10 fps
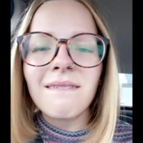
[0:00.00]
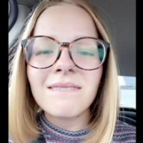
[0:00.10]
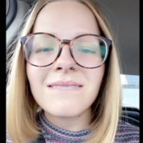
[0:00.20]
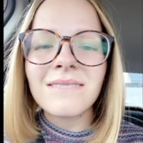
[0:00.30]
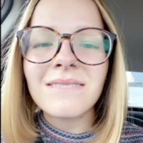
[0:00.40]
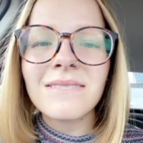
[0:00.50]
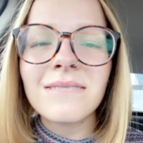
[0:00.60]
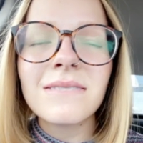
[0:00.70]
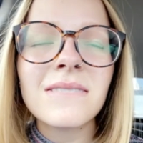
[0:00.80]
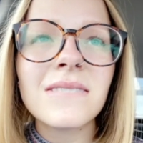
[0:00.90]

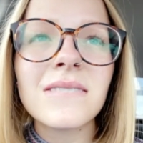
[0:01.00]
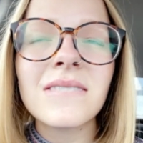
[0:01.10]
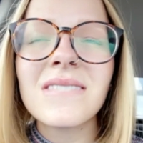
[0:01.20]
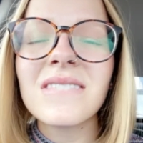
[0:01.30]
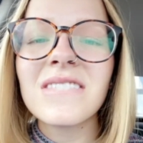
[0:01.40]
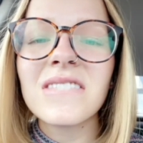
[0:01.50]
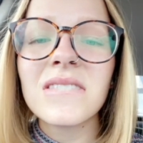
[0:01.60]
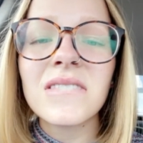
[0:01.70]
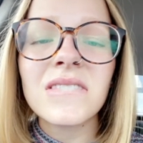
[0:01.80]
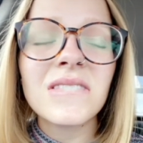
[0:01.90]

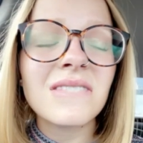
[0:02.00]
Nothing is said.